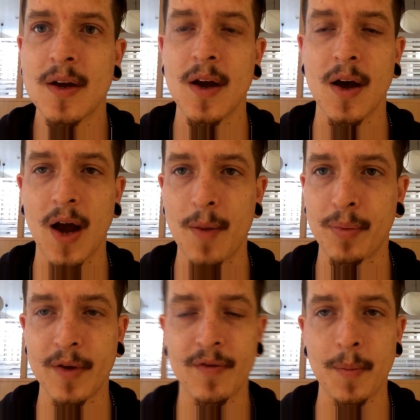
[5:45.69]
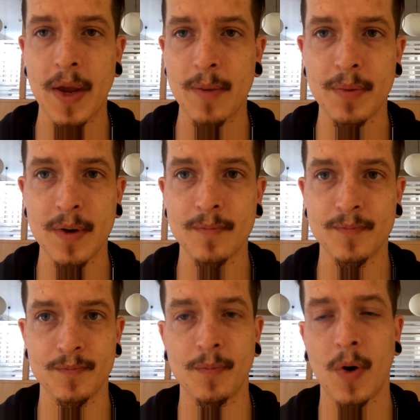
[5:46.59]
I played from 8-bit
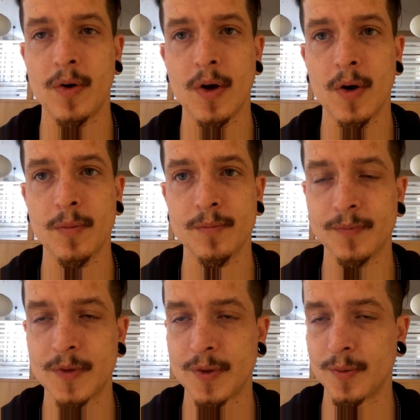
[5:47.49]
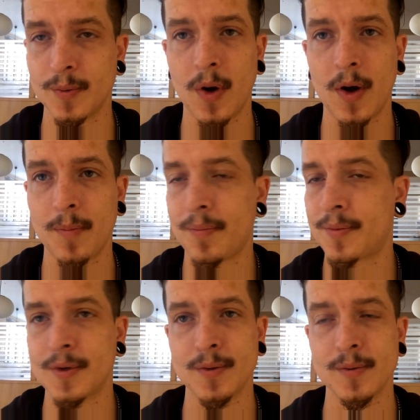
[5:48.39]
Mario to up
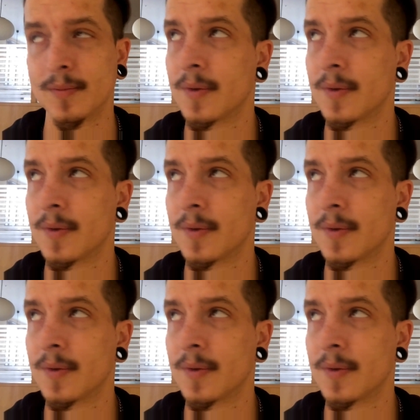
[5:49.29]
to,